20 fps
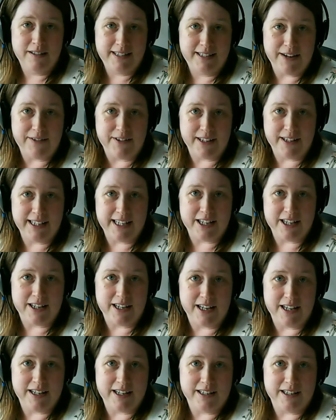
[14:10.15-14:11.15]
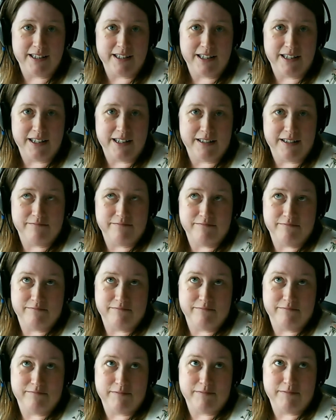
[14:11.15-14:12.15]
definitely a
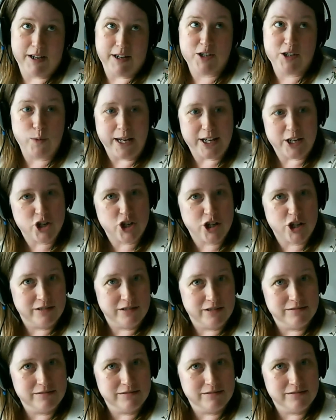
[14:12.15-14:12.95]
switch.